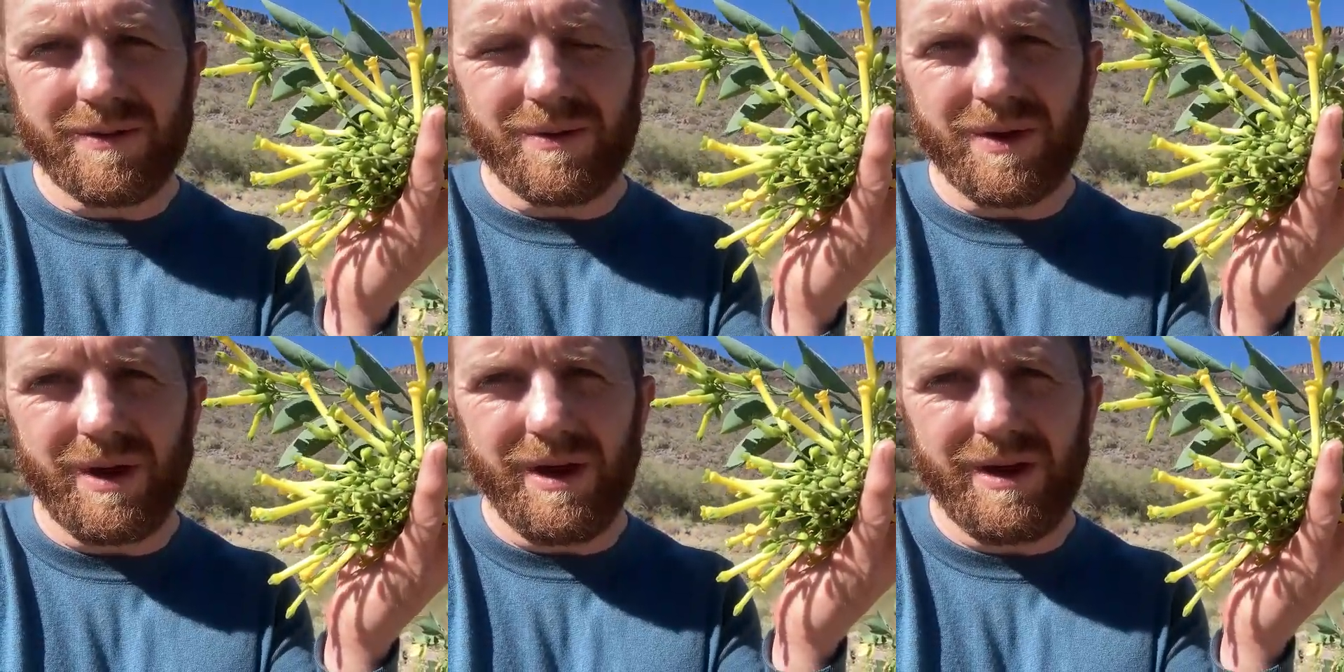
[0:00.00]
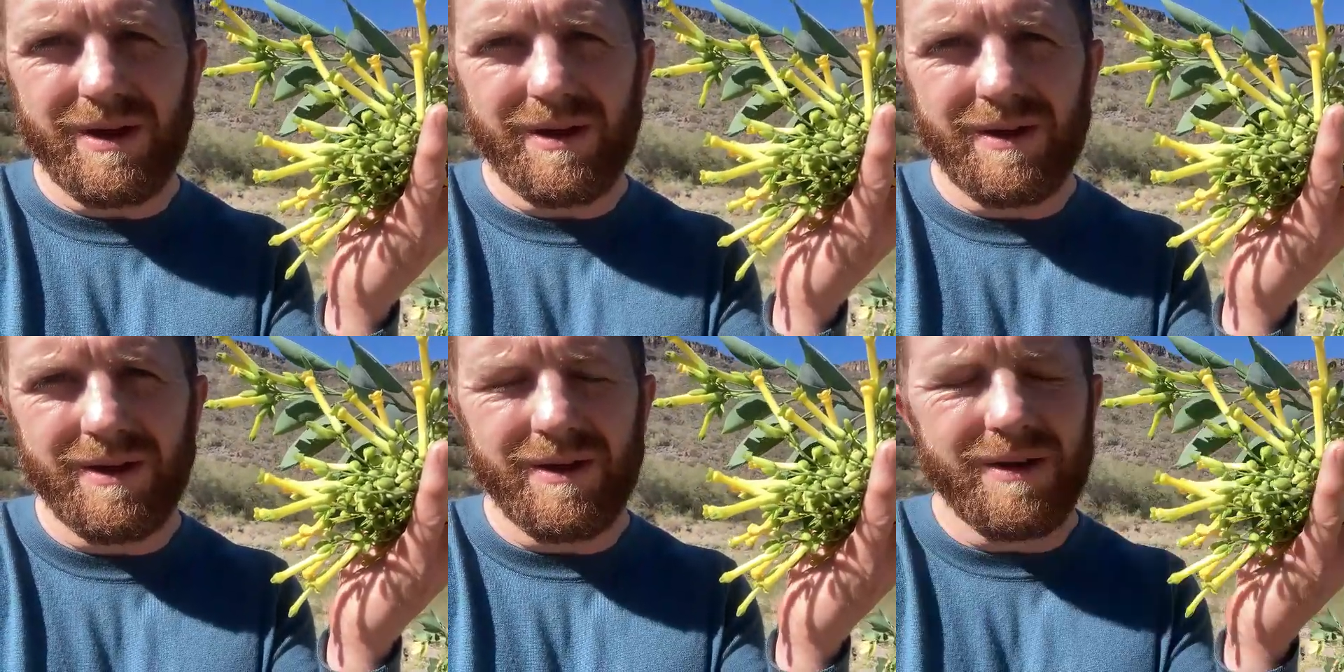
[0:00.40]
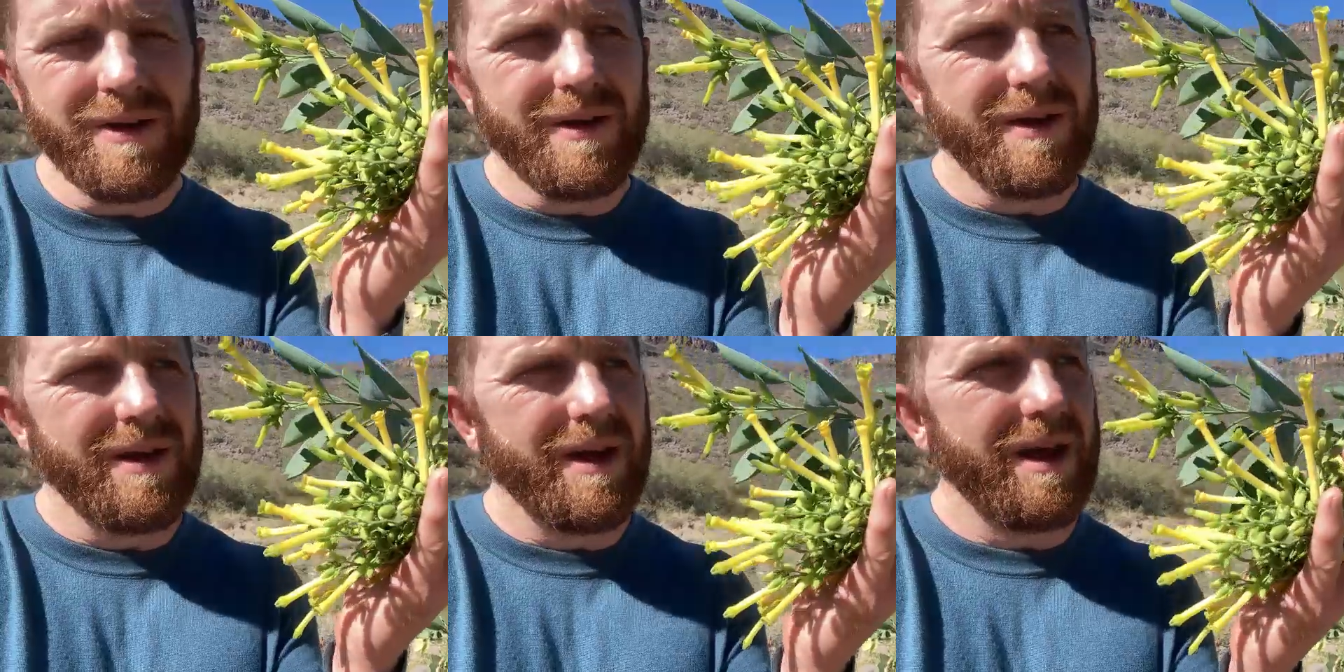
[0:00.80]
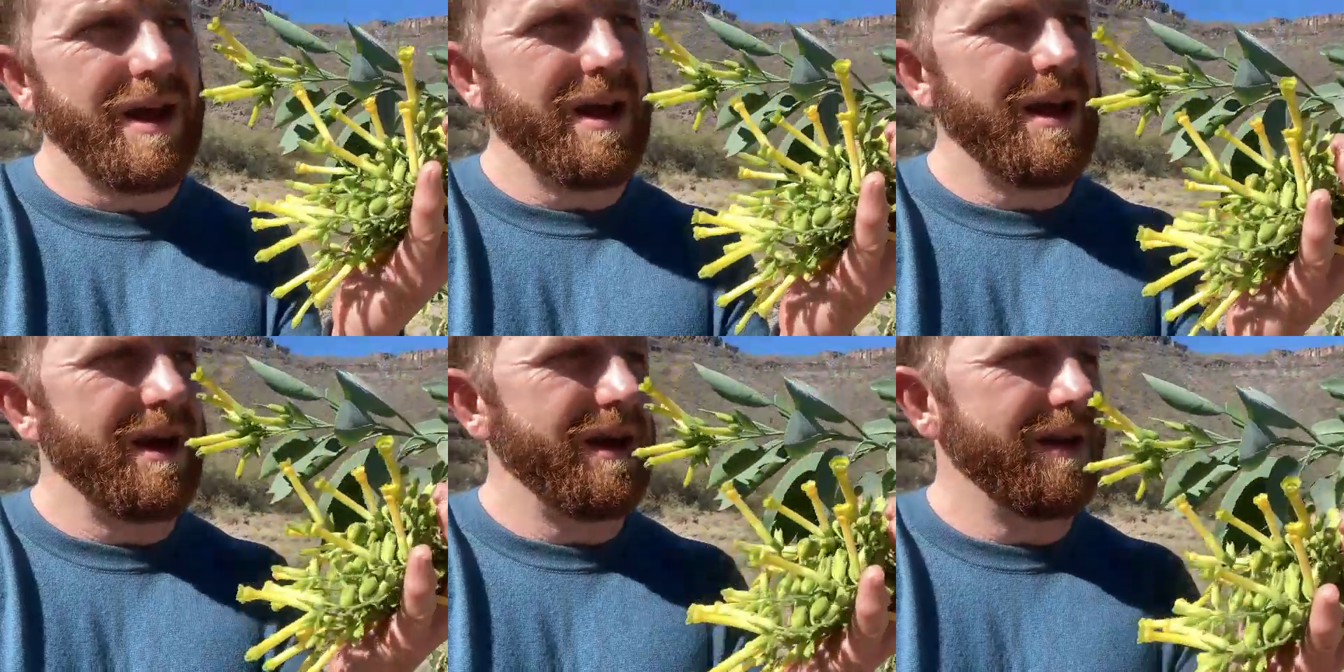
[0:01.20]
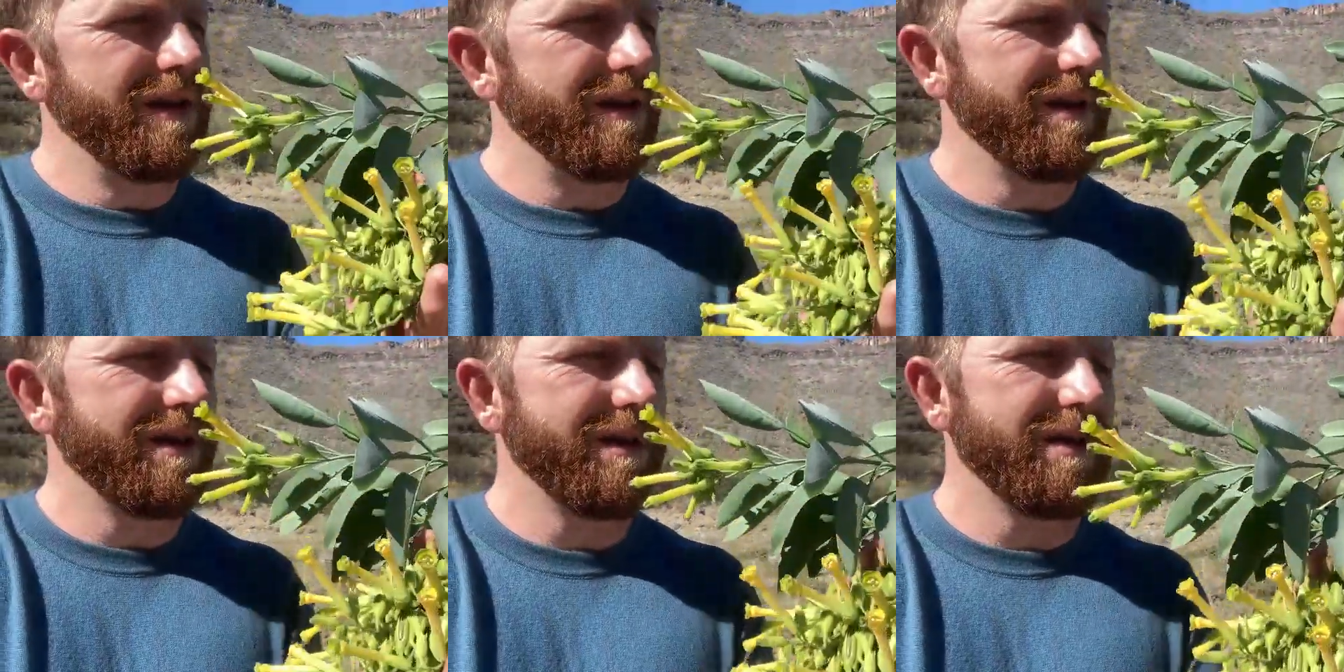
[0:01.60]
Okay,
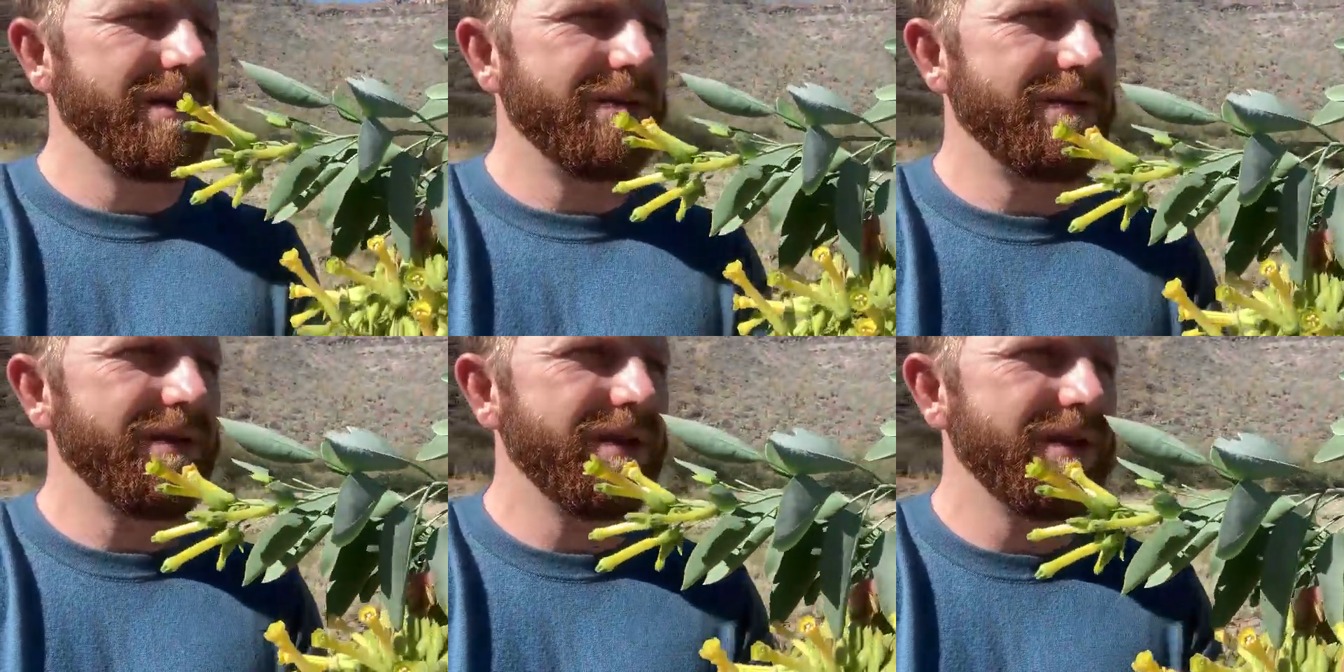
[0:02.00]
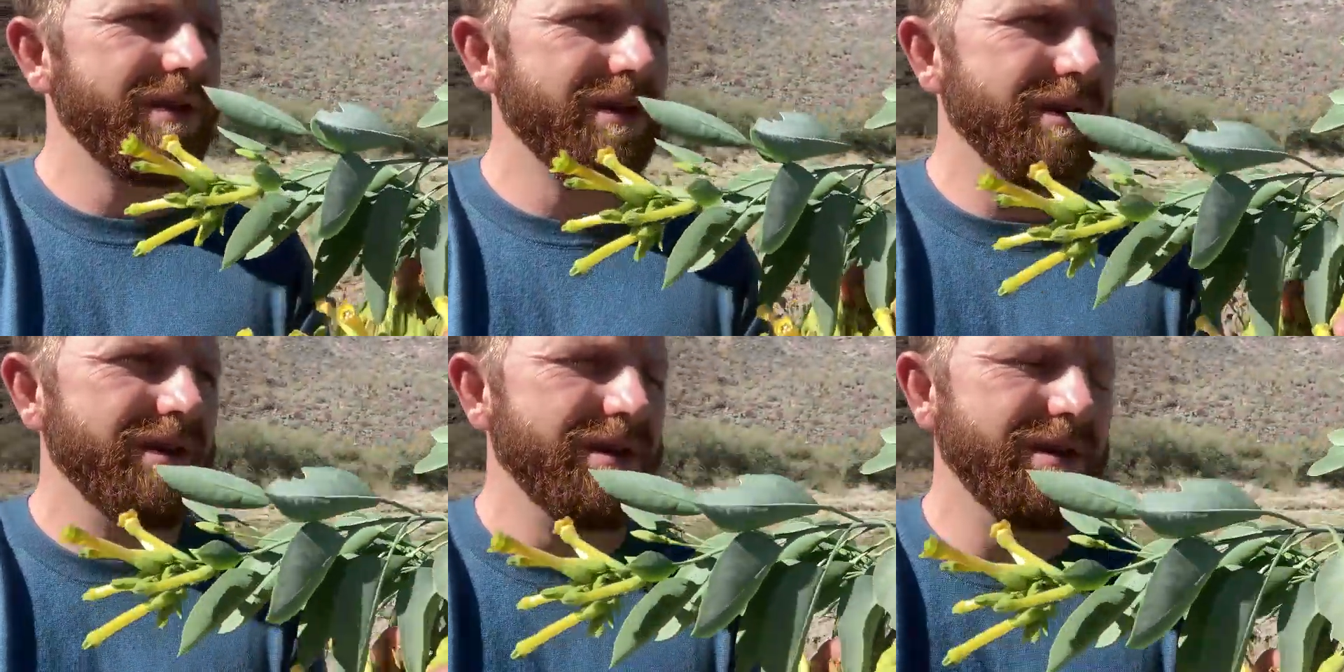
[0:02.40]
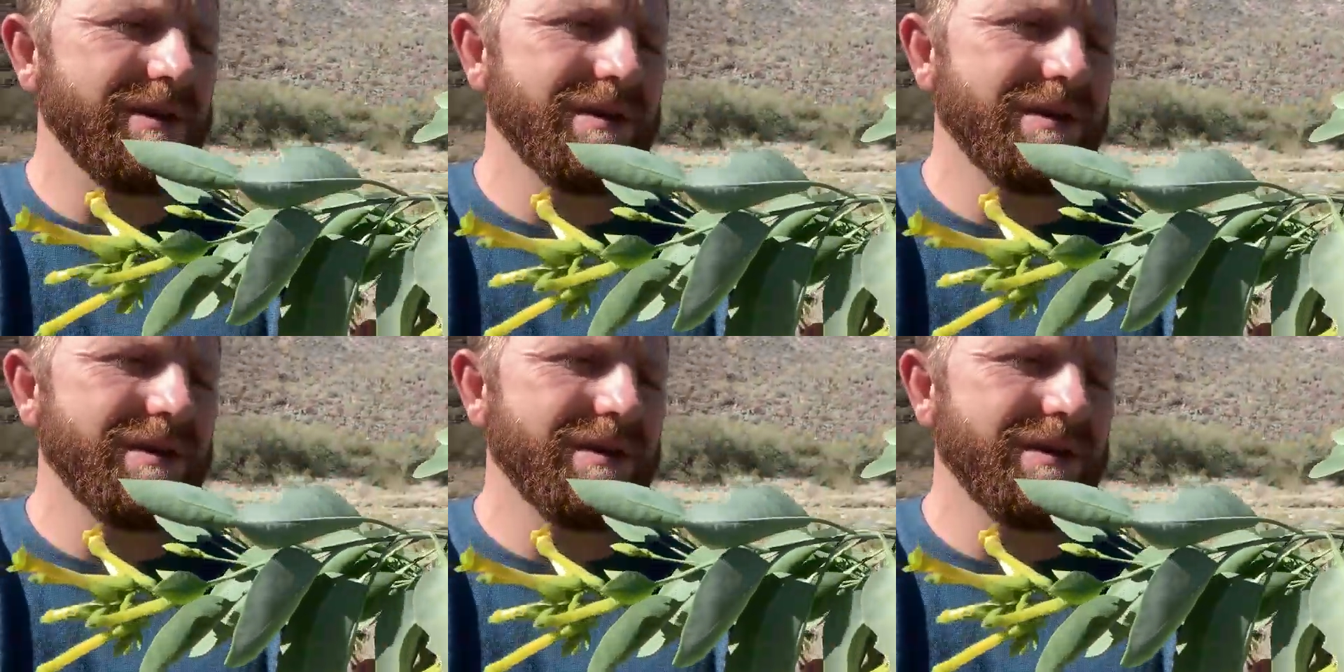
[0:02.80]
and the